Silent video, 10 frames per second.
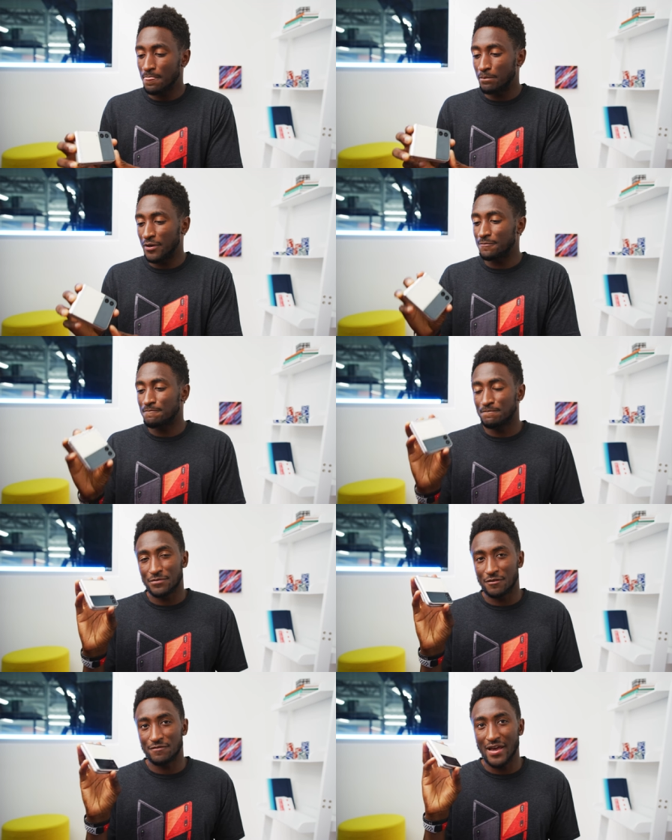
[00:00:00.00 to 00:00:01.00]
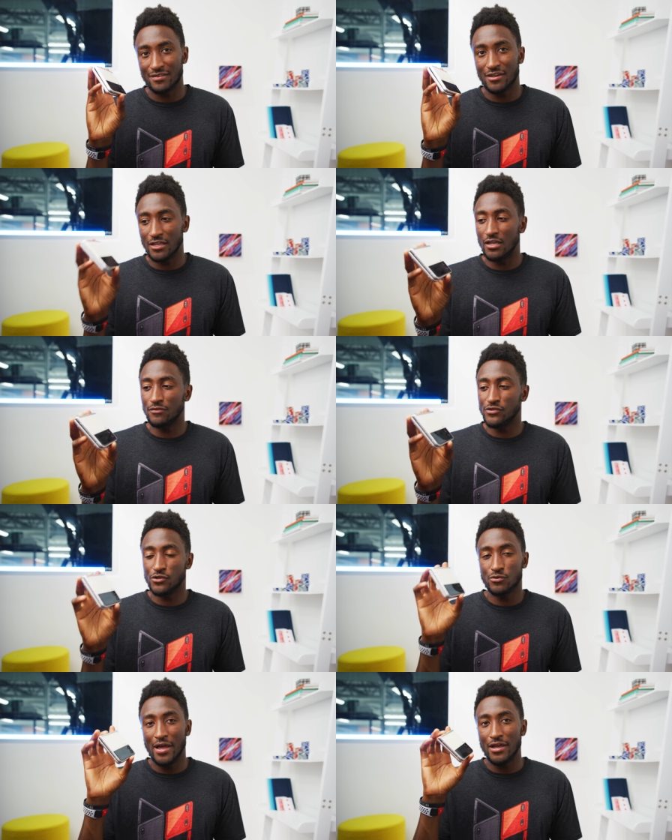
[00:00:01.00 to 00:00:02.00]
But the fact that it gives
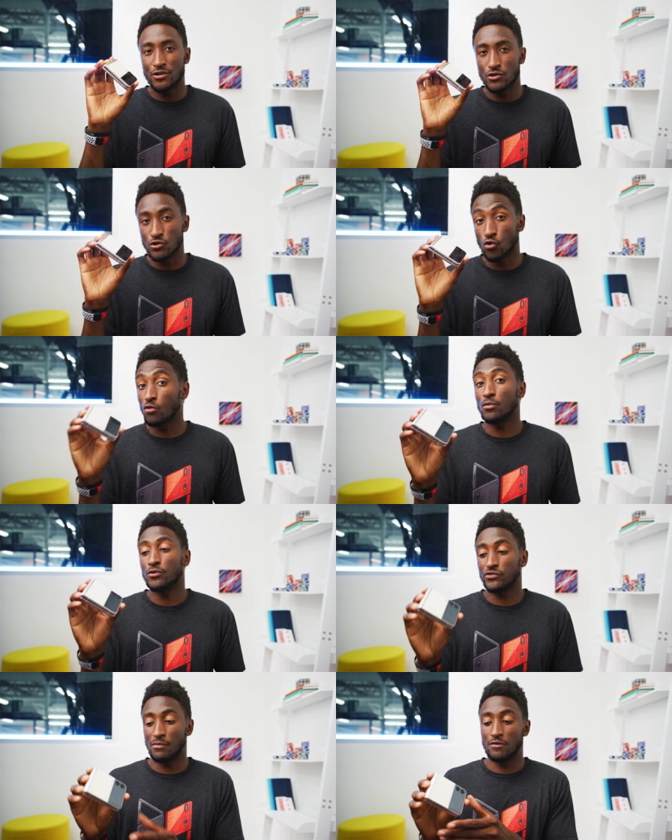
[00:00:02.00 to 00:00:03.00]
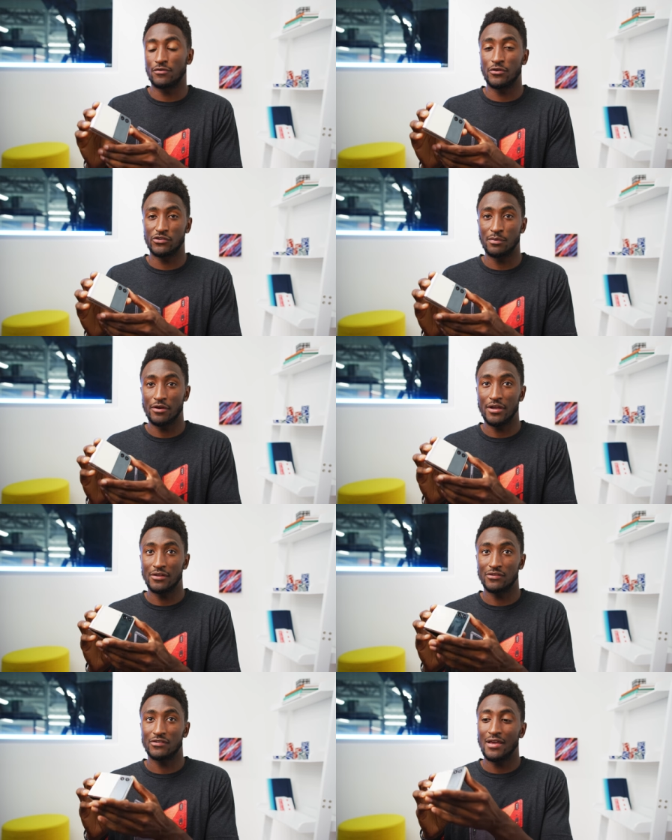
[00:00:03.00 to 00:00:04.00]
you a normal smartphone
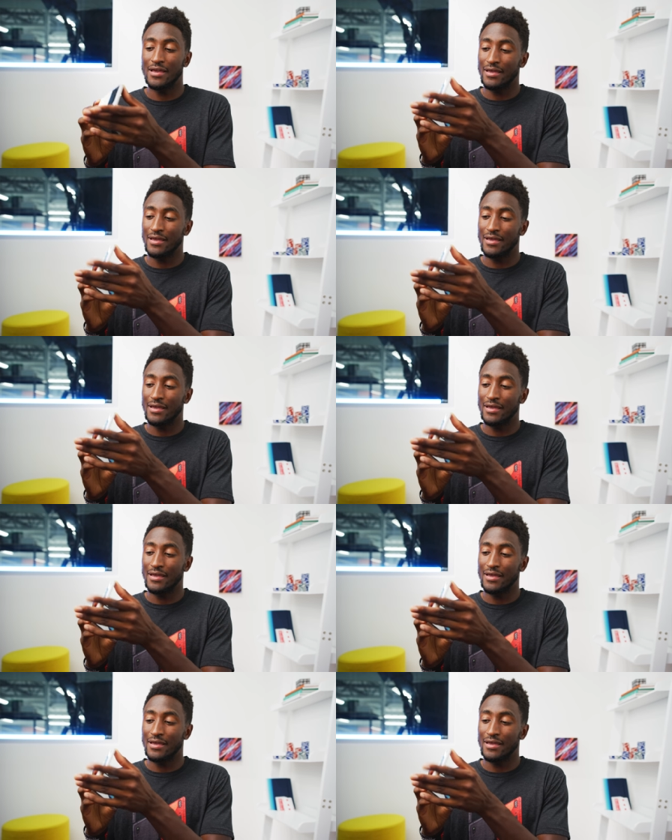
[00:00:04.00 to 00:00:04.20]
experience